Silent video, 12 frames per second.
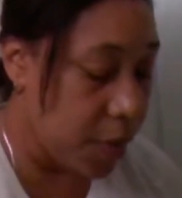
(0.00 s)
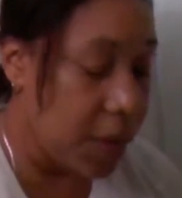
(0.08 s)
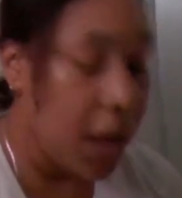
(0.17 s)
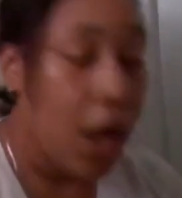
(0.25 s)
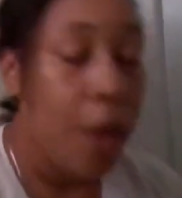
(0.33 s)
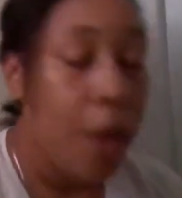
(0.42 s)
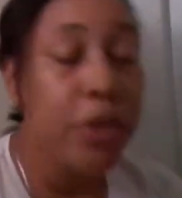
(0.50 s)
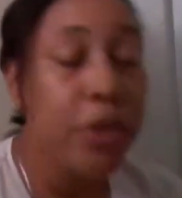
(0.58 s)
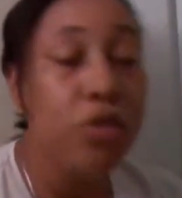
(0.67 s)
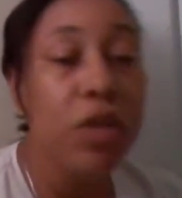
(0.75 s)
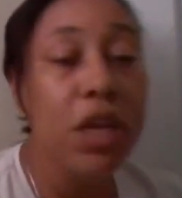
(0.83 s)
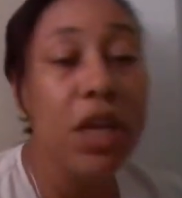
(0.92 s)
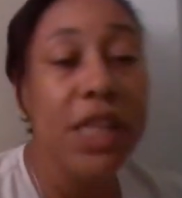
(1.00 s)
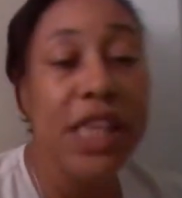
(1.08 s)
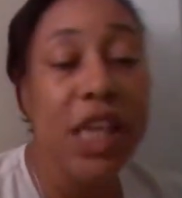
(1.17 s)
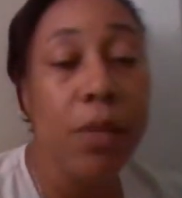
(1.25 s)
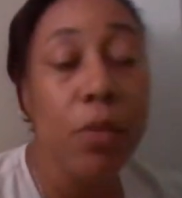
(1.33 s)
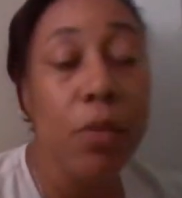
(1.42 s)
thing, but you need a
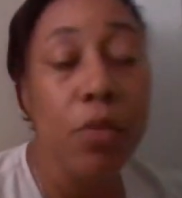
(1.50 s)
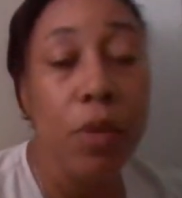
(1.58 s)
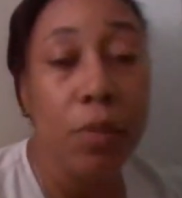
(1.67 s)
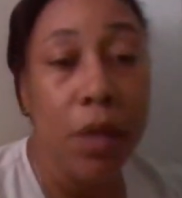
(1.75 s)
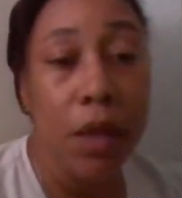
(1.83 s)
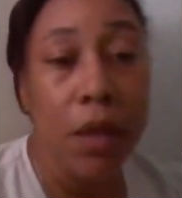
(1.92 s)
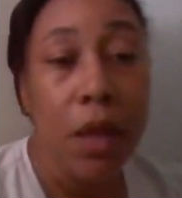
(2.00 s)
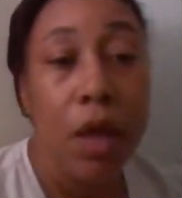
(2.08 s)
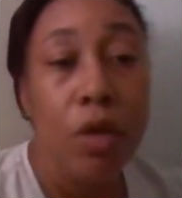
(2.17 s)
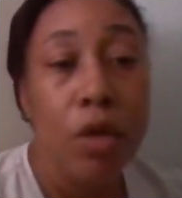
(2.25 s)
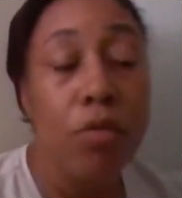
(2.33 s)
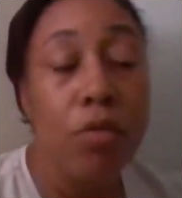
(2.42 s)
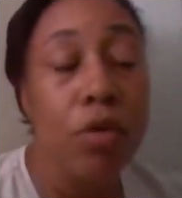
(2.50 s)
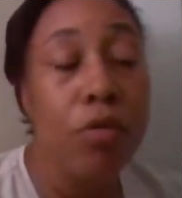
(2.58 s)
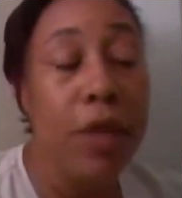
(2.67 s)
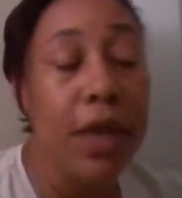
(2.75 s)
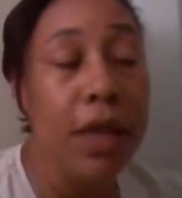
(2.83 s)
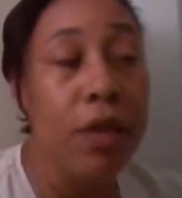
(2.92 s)
team of women. You
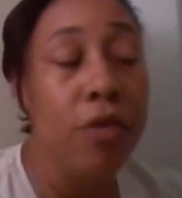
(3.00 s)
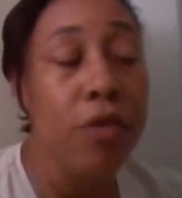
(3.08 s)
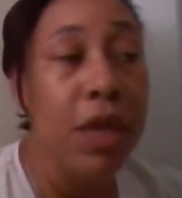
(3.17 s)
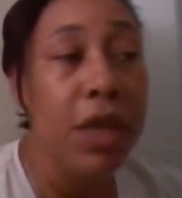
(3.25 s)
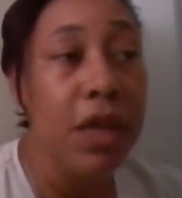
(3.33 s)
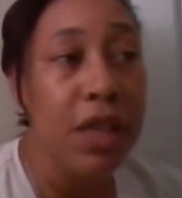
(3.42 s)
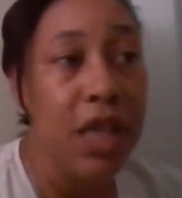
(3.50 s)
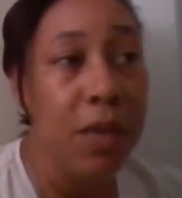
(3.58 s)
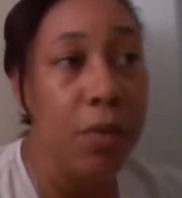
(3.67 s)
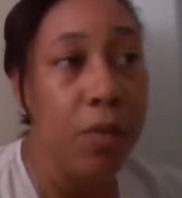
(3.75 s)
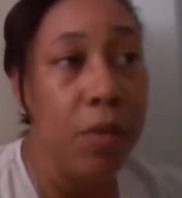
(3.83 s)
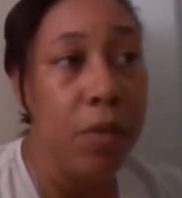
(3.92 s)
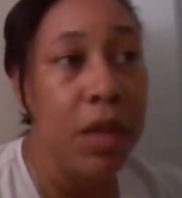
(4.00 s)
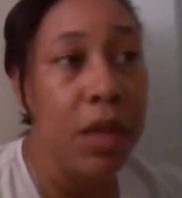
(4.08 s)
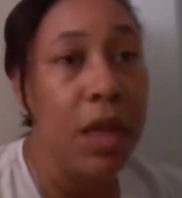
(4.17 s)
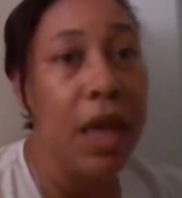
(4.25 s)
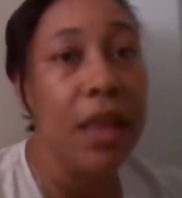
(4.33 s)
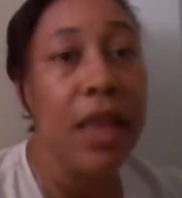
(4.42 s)
need a team of women,
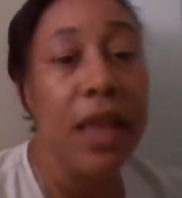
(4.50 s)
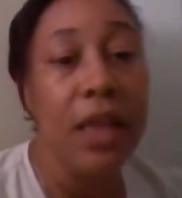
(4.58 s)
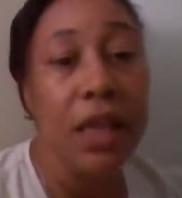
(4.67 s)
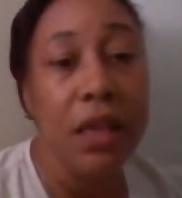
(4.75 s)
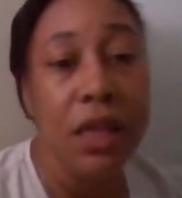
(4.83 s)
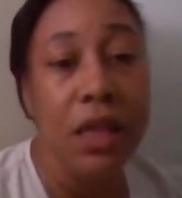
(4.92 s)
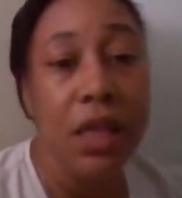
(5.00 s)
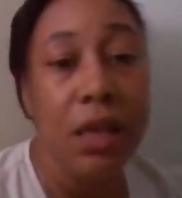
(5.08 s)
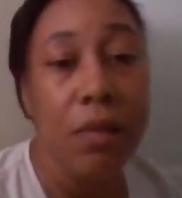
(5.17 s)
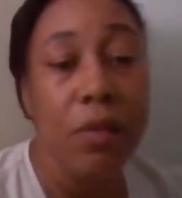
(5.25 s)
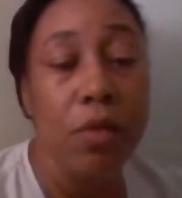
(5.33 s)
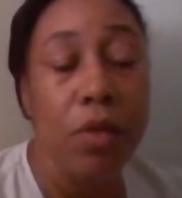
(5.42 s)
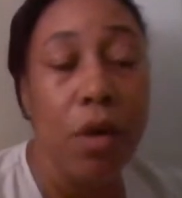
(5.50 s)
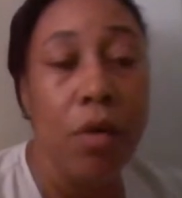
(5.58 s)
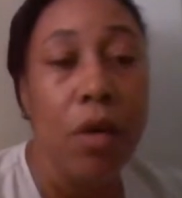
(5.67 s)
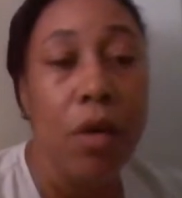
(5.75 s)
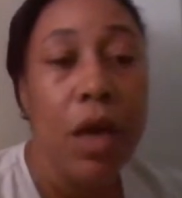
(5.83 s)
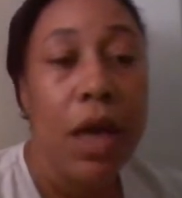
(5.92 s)
and they need a team.
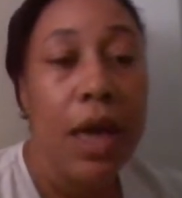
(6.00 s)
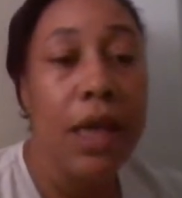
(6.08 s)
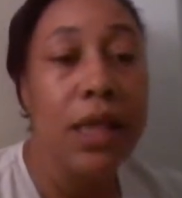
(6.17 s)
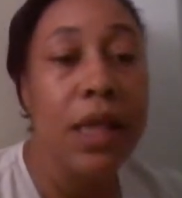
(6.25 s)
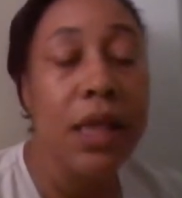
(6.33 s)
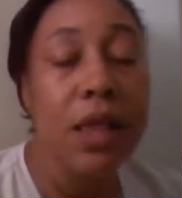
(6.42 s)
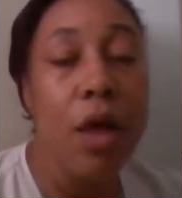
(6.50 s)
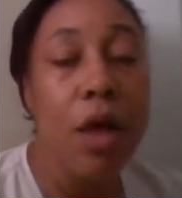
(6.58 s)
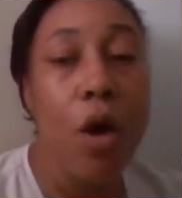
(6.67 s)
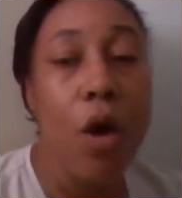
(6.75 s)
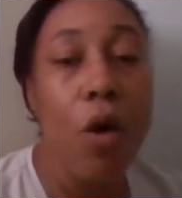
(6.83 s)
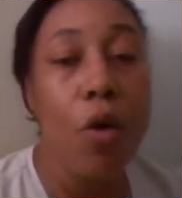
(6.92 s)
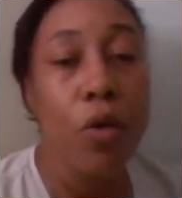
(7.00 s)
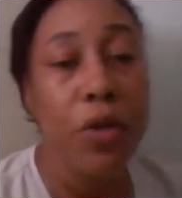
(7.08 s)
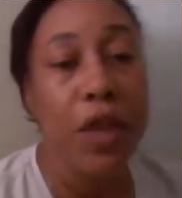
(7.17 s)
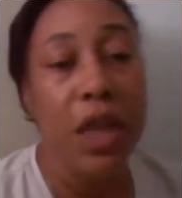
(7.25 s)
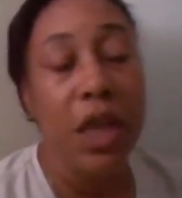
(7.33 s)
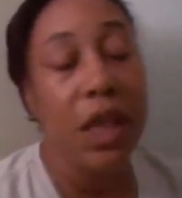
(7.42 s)
It's a whole.
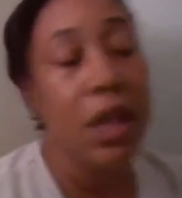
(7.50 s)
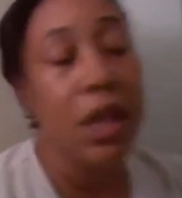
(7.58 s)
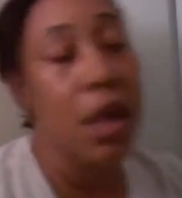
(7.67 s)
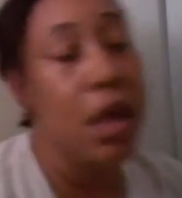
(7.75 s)
It's